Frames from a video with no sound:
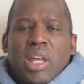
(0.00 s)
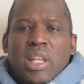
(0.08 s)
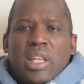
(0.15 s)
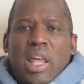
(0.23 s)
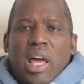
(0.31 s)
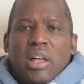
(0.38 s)

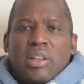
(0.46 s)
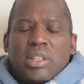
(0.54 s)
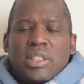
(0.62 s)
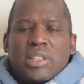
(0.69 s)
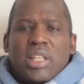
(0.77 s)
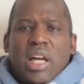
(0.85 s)
Now,
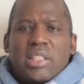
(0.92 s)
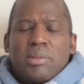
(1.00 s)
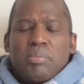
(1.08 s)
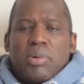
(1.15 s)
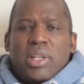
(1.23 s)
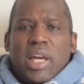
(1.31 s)
the
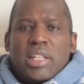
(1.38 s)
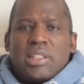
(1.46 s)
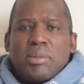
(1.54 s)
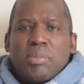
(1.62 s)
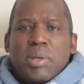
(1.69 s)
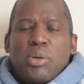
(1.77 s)
starting point has
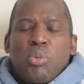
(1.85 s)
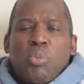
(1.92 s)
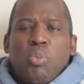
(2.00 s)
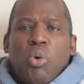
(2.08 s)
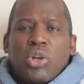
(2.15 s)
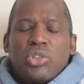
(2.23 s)
to be,
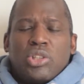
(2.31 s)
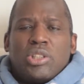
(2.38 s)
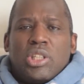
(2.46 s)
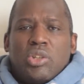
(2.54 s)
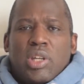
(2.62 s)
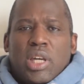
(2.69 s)
what
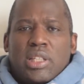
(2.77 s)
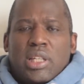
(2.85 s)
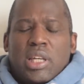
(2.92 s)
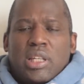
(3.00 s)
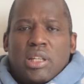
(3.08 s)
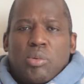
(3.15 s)
does the United
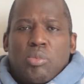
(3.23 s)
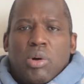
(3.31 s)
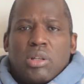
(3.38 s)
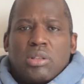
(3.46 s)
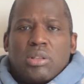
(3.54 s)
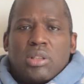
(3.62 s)
Kingdom
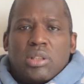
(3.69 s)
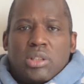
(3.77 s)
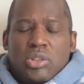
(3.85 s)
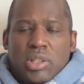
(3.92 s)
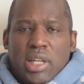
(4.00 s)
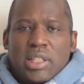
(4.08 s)
want?
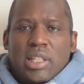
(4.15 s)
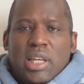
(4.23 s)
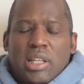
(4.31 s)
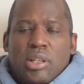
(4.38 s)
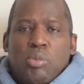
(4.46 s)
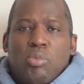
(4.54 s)
The United
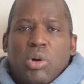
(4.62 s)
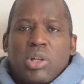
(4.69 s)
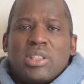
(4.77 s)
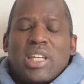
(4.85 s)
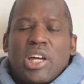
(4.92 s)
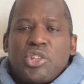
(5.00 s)
Kingdom
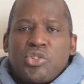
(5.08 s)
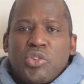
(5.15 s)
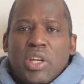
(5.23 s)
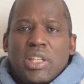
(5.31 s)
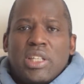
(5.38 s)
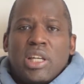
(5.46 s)
wants a
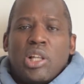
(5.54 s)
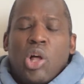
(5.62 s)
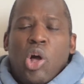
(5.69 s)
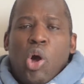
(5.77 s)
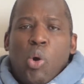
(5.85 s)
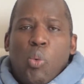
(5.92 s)
trade deal
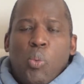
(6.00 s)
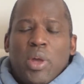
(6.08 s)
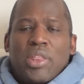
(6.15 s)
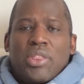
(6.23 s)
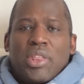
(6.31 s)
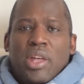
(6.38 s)

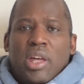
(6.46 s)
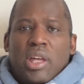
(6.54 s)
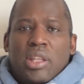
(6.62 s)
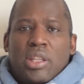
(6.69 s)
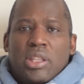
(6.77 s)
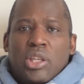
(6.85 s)
with
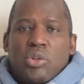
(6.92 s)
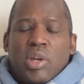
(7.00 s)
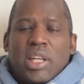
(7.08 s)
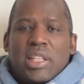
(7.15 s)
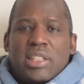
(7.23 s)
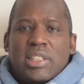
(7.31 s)
the
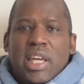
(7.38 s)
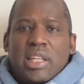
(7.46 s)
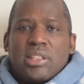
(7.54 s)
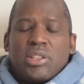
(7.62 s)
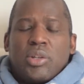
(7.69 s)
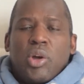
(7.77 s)
United
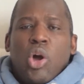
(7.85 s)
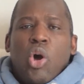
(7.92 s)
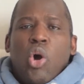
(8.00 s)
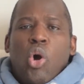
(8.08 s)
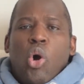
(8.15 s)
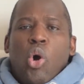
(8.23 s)
States.
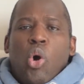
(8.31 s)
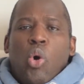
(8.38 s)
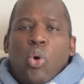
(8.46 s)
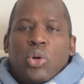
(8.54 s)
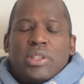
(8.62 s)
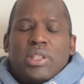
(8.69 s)

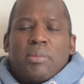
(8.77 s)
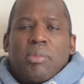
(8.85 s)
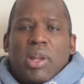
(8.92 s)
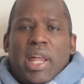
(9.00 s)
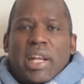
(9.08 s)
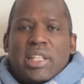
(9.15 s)
Who is it
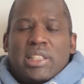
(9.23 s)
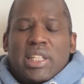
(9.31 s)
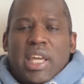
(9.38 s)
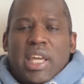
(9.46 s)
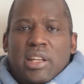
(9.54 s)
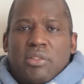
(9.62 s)
more likely
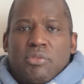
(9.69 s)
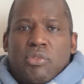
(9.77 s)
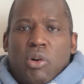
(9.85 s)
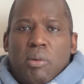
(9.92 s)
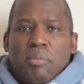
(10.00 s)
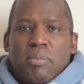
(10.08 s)
to it
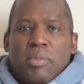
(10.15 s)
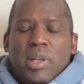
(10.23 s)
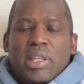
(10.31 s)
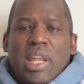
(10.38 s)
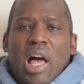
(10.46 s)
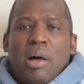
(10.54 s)
from?
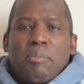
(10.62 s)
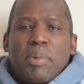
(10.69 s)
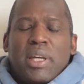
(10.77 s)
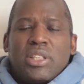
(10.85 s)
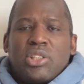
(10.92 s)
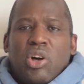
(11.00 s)
Now,
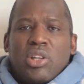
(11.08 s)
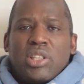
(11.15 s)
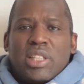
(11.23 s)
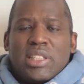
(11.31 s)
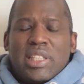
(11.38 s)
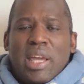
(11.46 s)
based
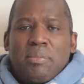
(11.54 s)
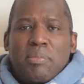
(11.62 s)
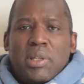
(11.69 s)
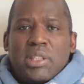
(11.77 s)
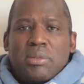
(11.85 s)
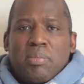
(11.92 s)
on the
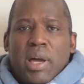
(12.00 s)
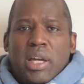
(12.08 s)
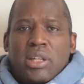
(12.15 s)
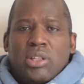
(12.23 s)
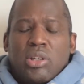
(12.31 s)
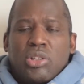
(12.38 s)
statements
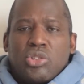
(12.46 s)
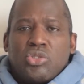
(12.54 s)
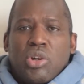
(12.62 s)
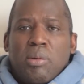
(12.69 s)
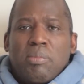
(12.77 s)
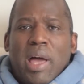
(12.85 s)
by Donald
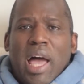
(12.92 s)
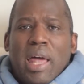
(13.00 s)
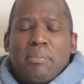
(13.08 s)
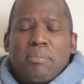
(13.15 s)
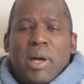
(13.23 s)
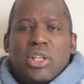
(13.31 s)
Trump
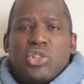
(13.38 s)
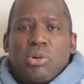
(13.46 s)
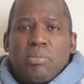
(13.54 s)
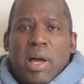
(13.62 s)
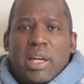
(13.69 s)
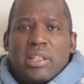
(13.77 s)
and by
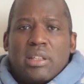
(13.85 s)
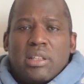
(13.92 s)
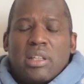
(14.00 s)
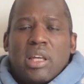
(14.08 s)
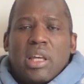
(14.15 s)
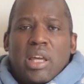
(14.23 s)
Joe
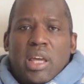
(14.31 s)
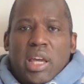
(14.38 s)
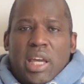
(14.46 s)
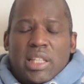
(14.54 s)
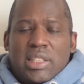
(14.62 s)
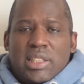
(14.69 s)
Biden,
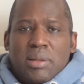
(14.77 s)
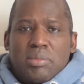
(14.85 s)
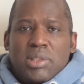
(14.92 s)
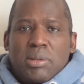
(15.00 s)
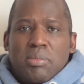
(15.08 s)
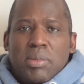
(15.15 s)
it
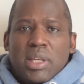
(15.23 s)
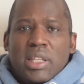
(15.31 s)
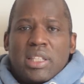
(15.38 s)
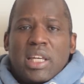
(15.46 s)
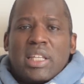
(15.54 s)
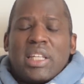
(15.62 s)
seems to me
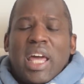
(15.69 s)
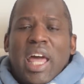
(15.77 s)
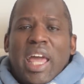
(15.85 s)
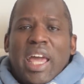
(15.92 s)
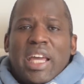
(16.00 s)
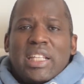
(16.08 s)
that
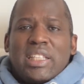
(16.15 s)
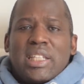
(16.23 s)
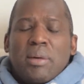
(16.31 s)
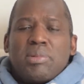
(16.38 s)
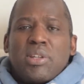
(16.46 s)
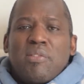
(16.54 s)
in
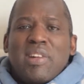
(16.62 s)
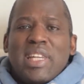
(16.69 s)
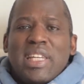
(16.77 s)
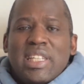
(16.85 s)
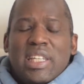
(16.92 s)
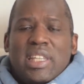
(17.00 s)
terms of
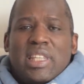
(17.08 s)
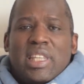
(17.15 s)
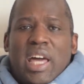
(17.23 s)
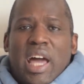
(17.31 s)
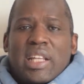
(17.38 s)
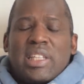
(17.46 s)
leading
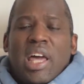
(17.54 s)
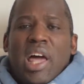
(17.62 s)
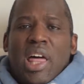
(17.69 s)
that